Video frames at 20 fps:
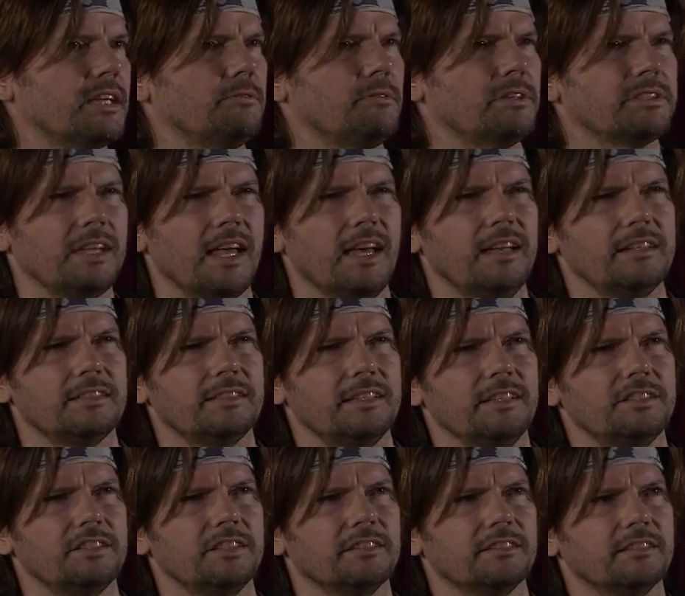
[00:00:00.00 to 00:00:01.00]
"Well, Zan is
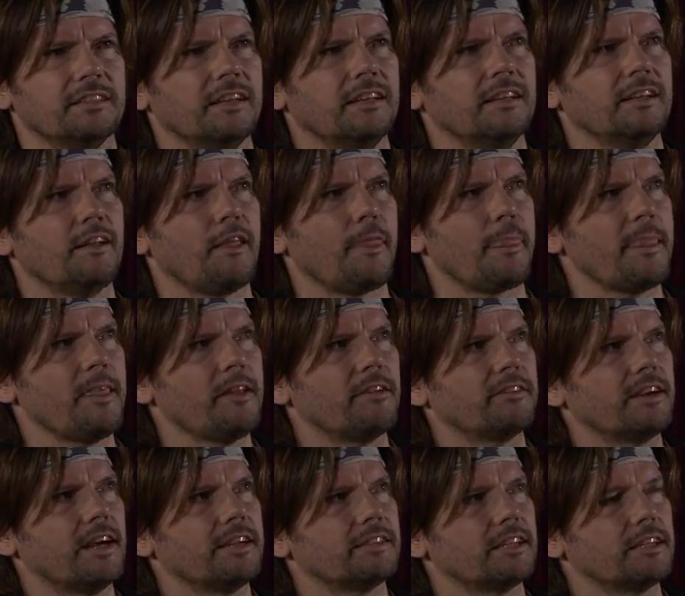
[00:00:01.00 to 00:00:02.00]
teaching,
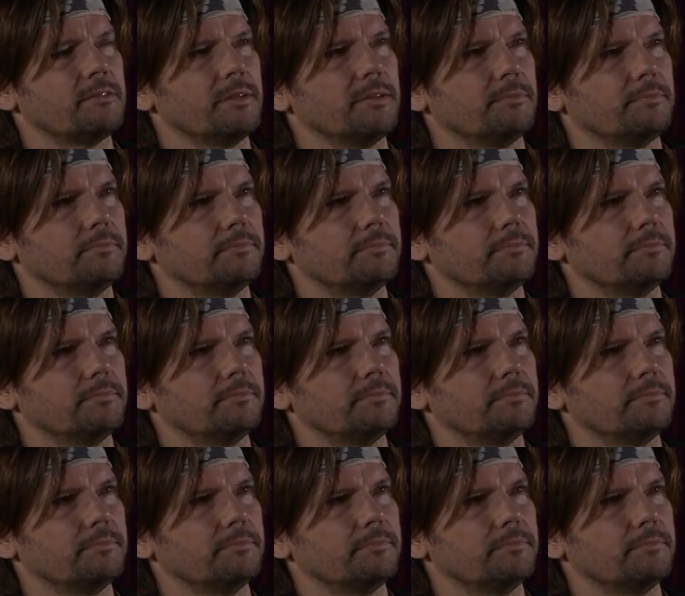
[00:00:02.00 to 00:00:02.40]
guys how to be,